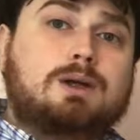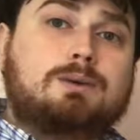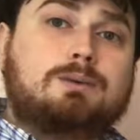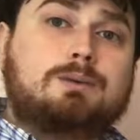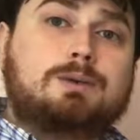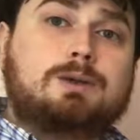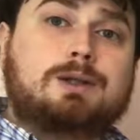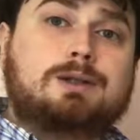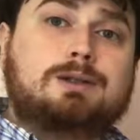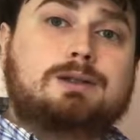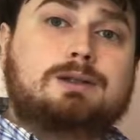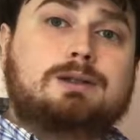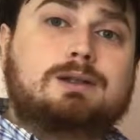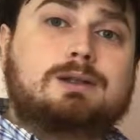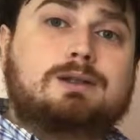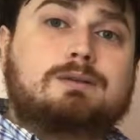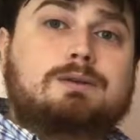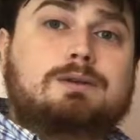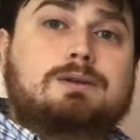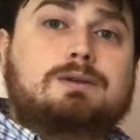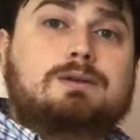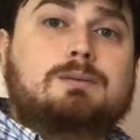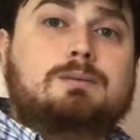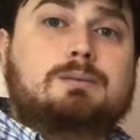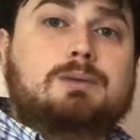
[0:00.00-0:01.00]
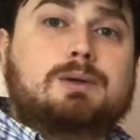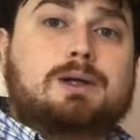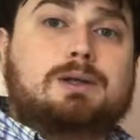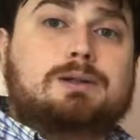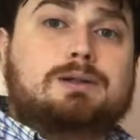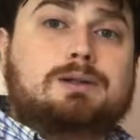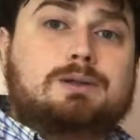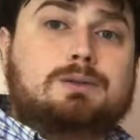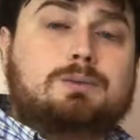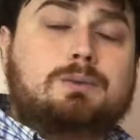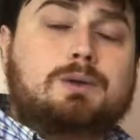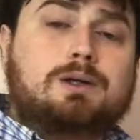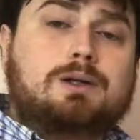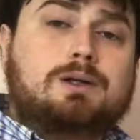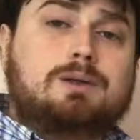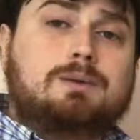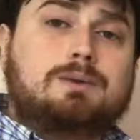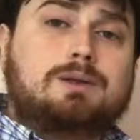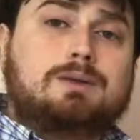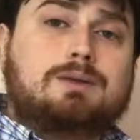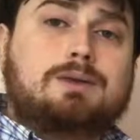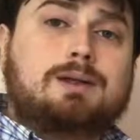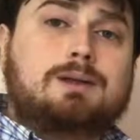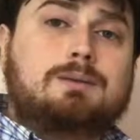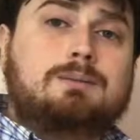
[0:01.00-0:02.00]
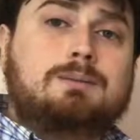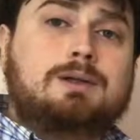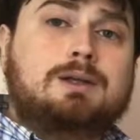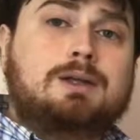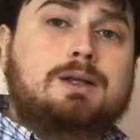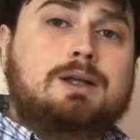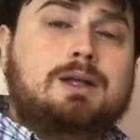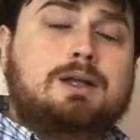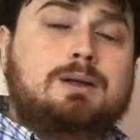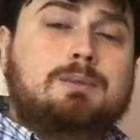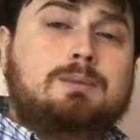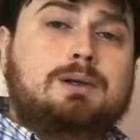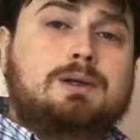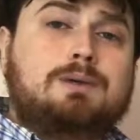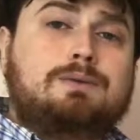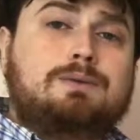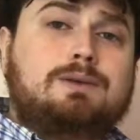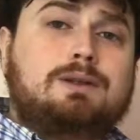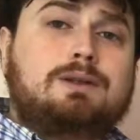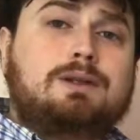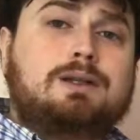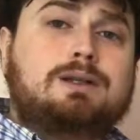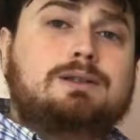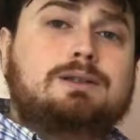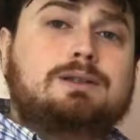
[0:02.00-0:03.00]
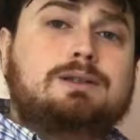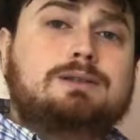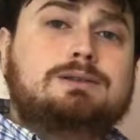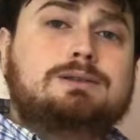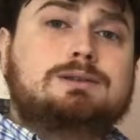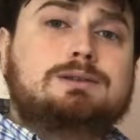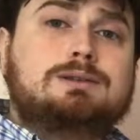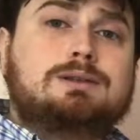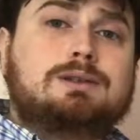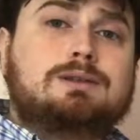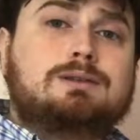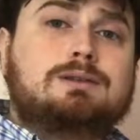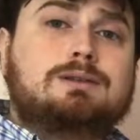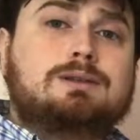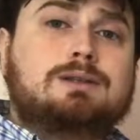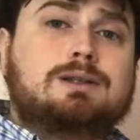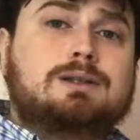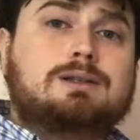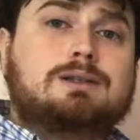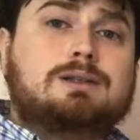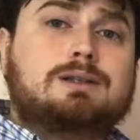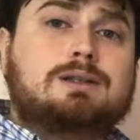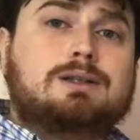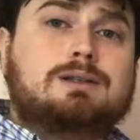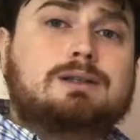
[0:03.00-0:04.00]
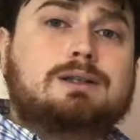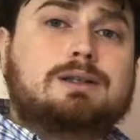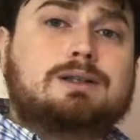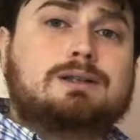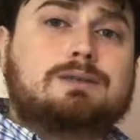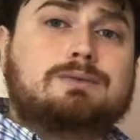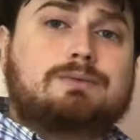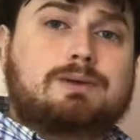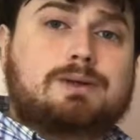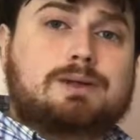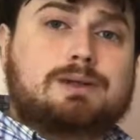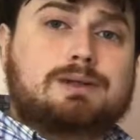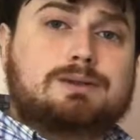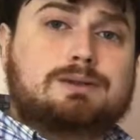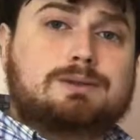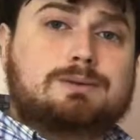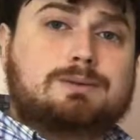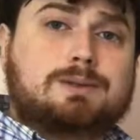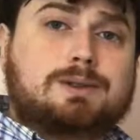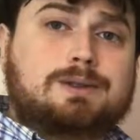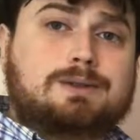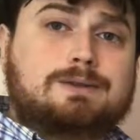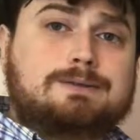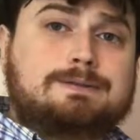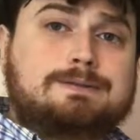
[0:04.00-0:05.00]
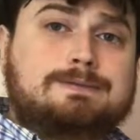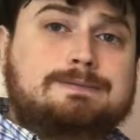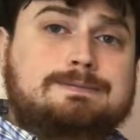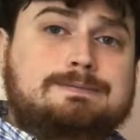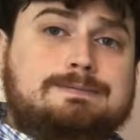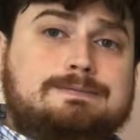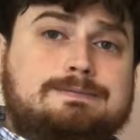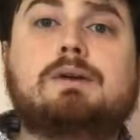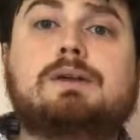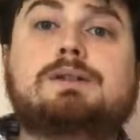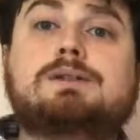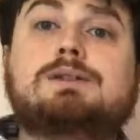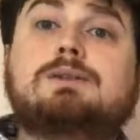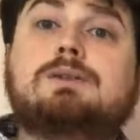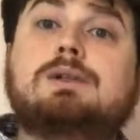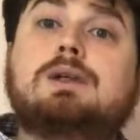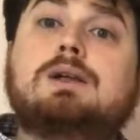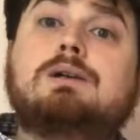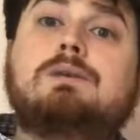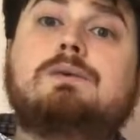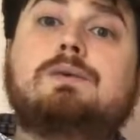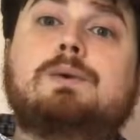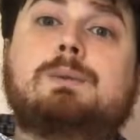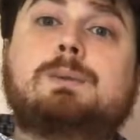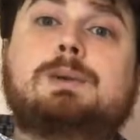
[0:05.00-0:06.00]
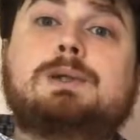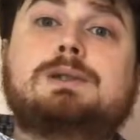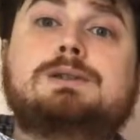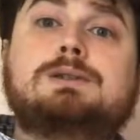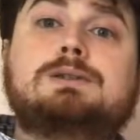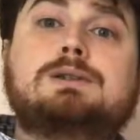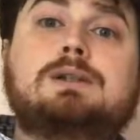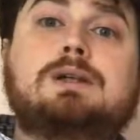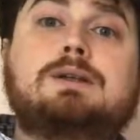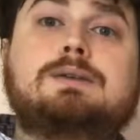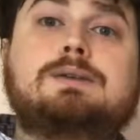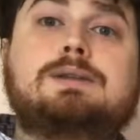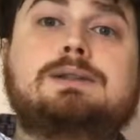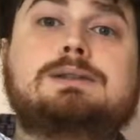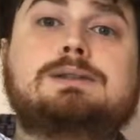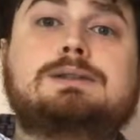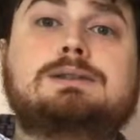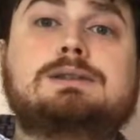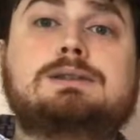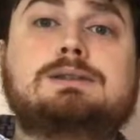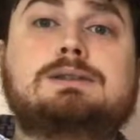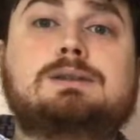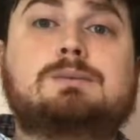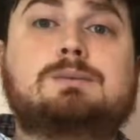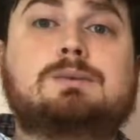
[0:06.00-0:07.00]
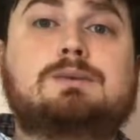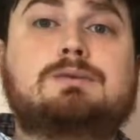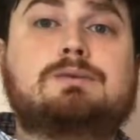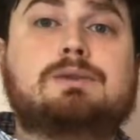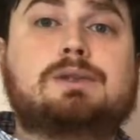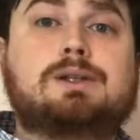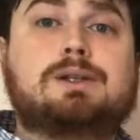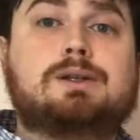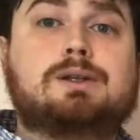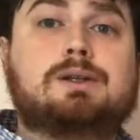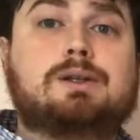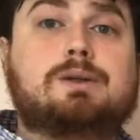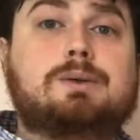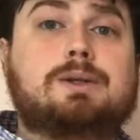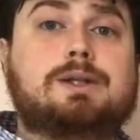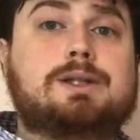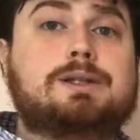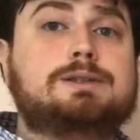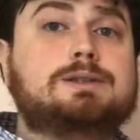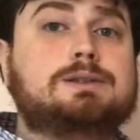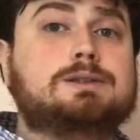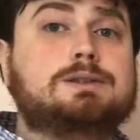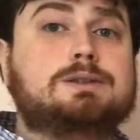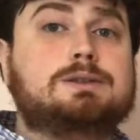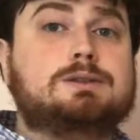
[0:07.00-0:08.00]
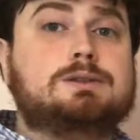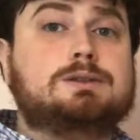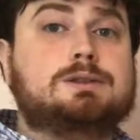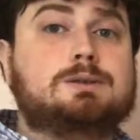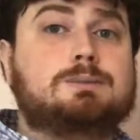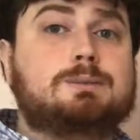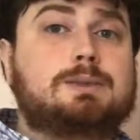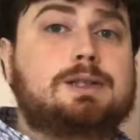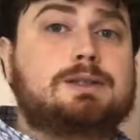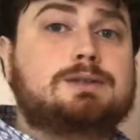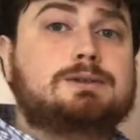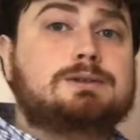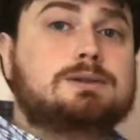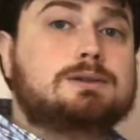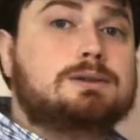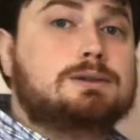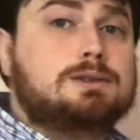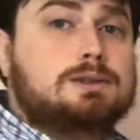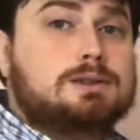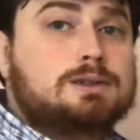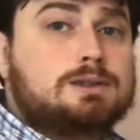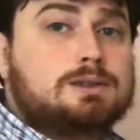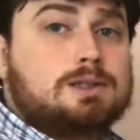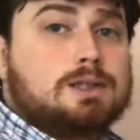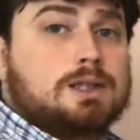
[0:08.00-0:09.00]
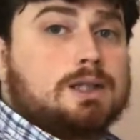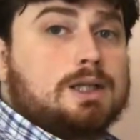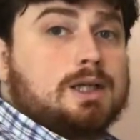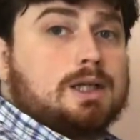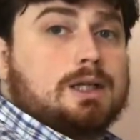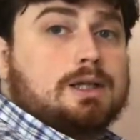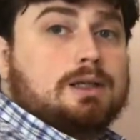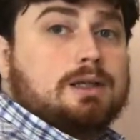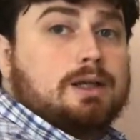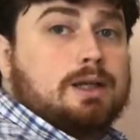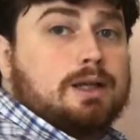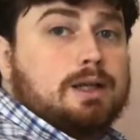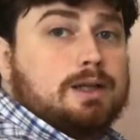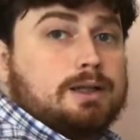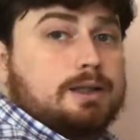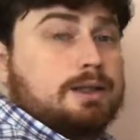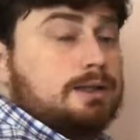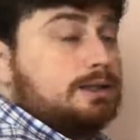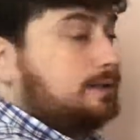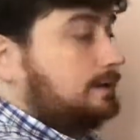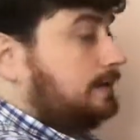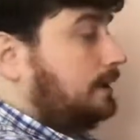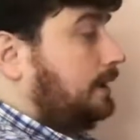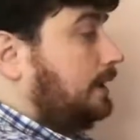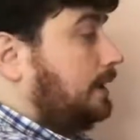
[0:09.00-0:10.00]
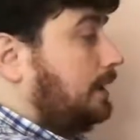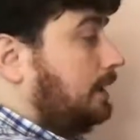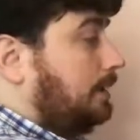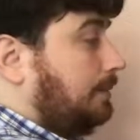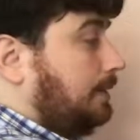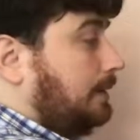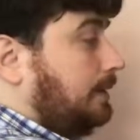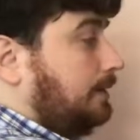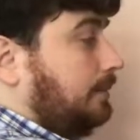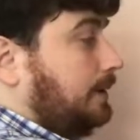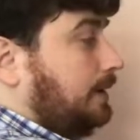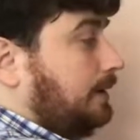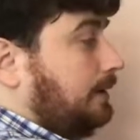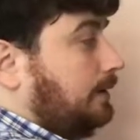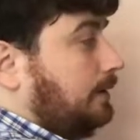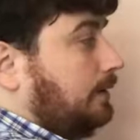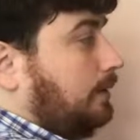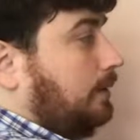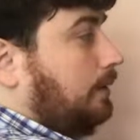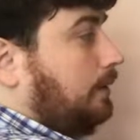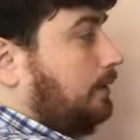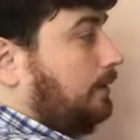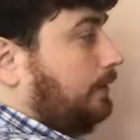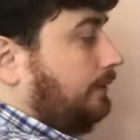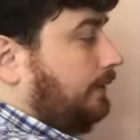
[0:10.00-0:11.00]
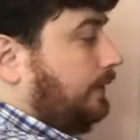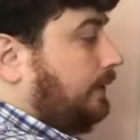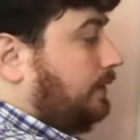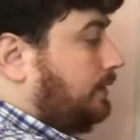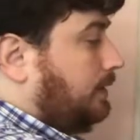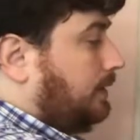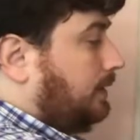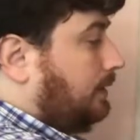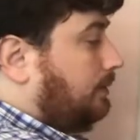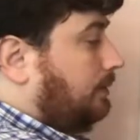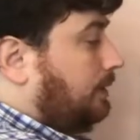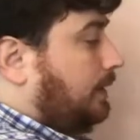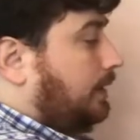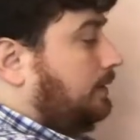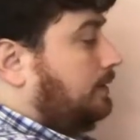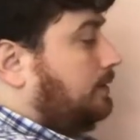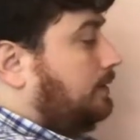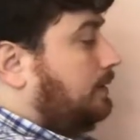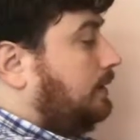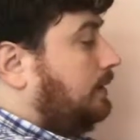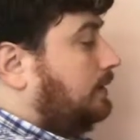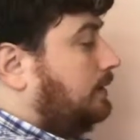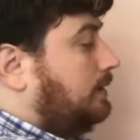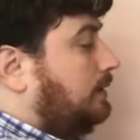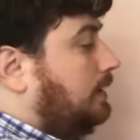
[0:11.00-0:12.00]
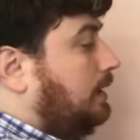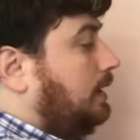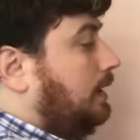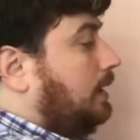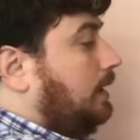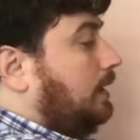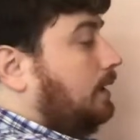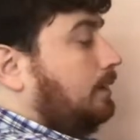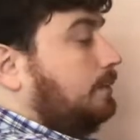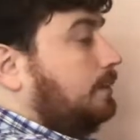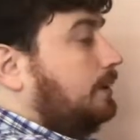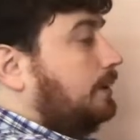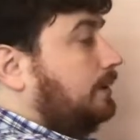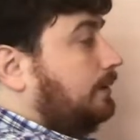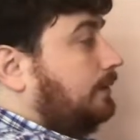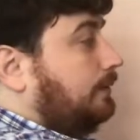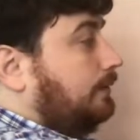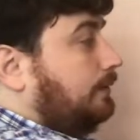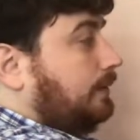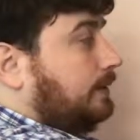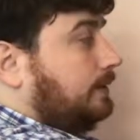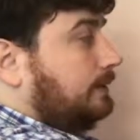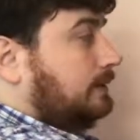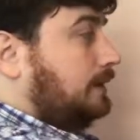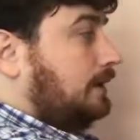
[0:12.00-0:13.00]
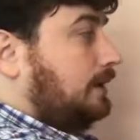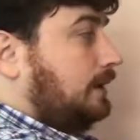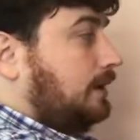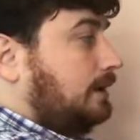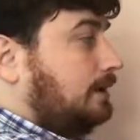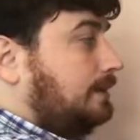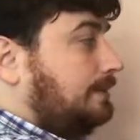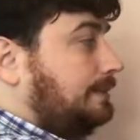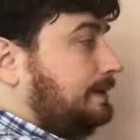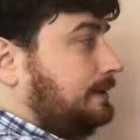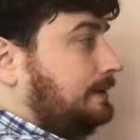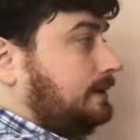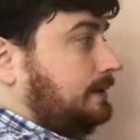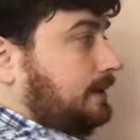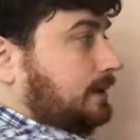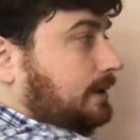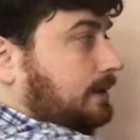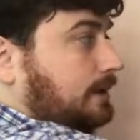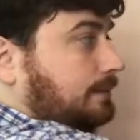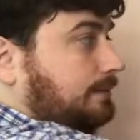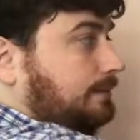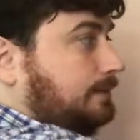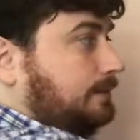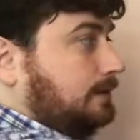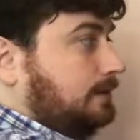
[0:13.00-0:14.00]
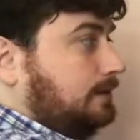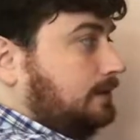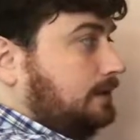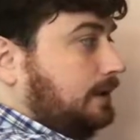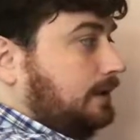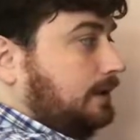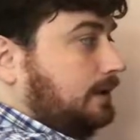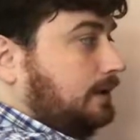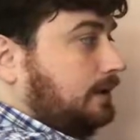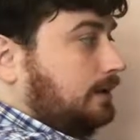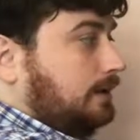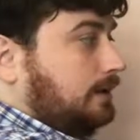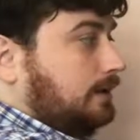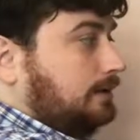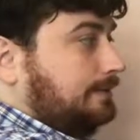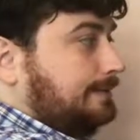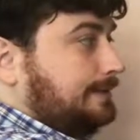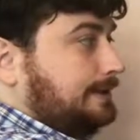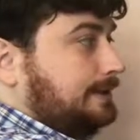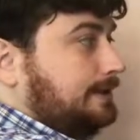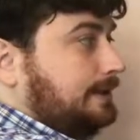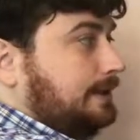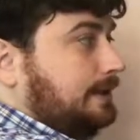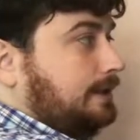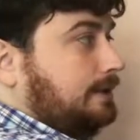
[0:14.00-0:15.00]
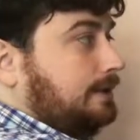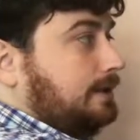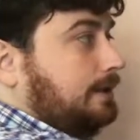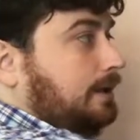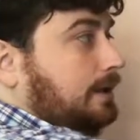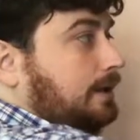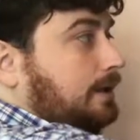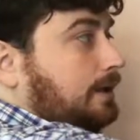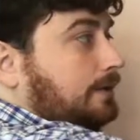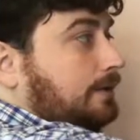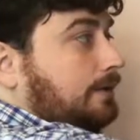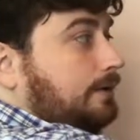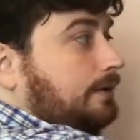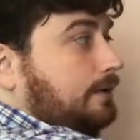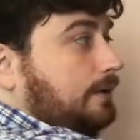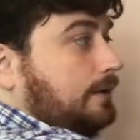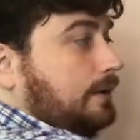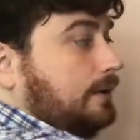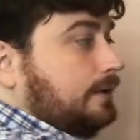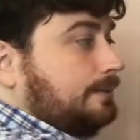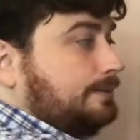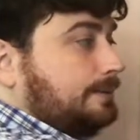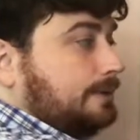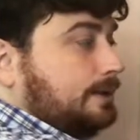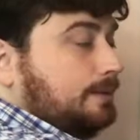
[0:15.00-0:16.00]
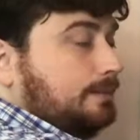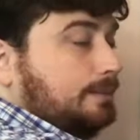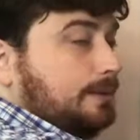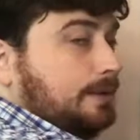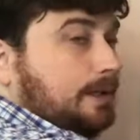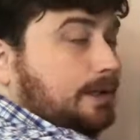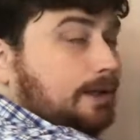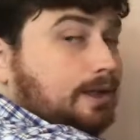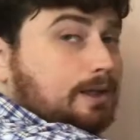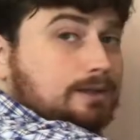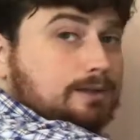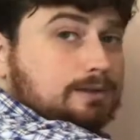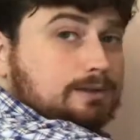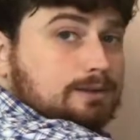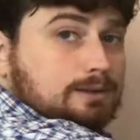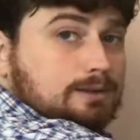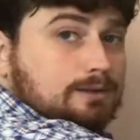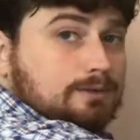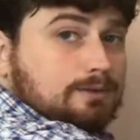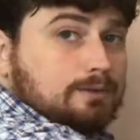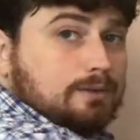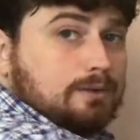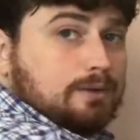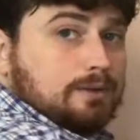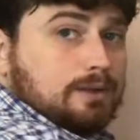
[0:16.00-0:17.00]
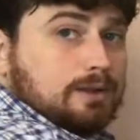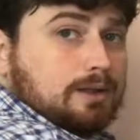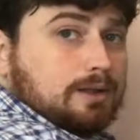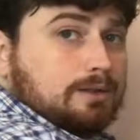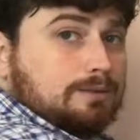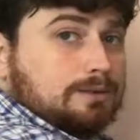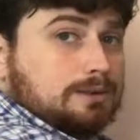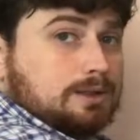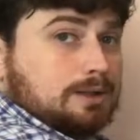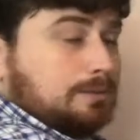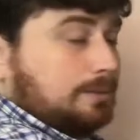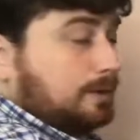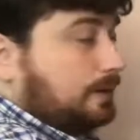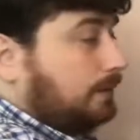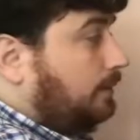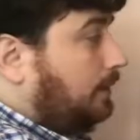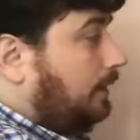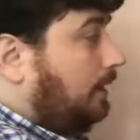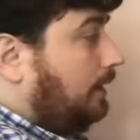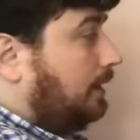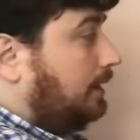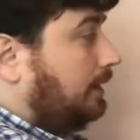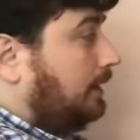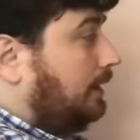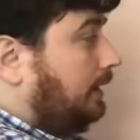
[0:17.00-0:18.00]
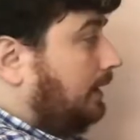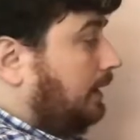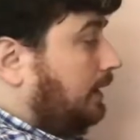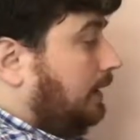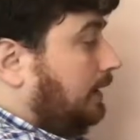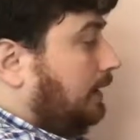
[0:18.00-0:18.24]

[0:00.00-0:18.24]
I would like to give you some practice working with them, but if you'd like to use another technique, that's fine as well. Alright, so now if I'm going to solve this system of linear equation using matrices, the idea is that I'm going to write the coefficient matrix where the first column is m, second column is n, third column is going to be x, and the fourth column is going to be y.